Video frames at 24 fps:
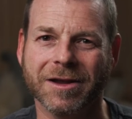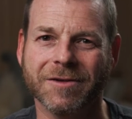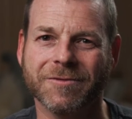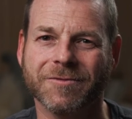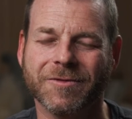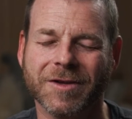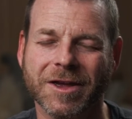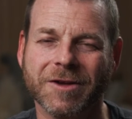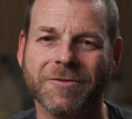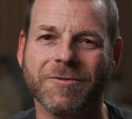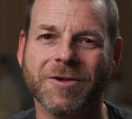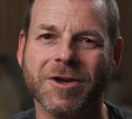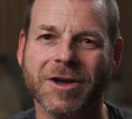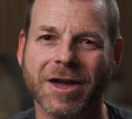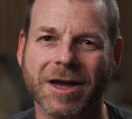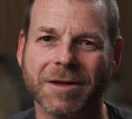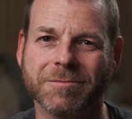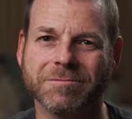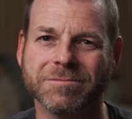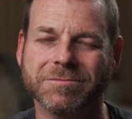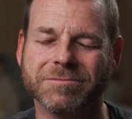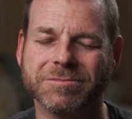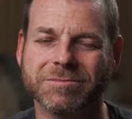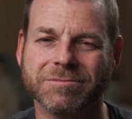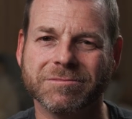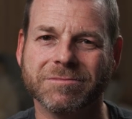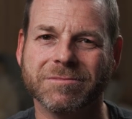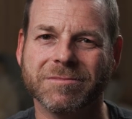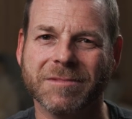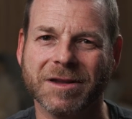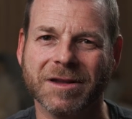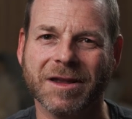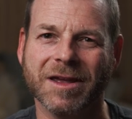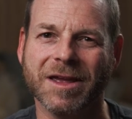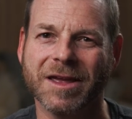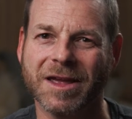
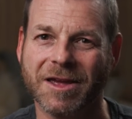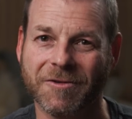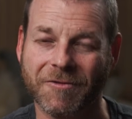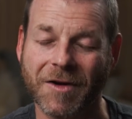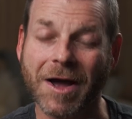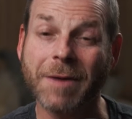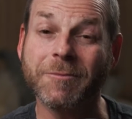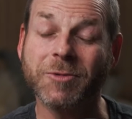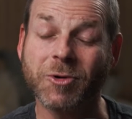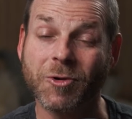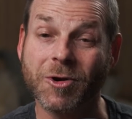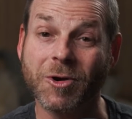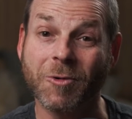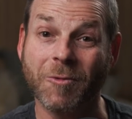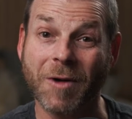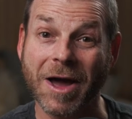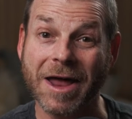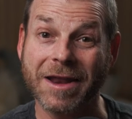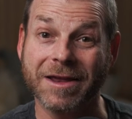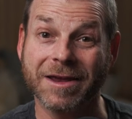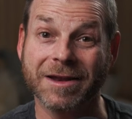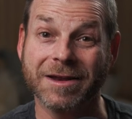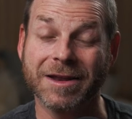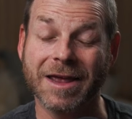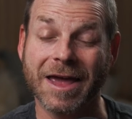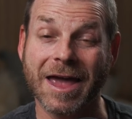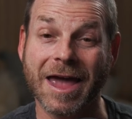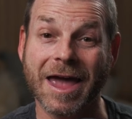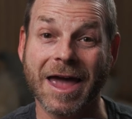if I'm doing a wedding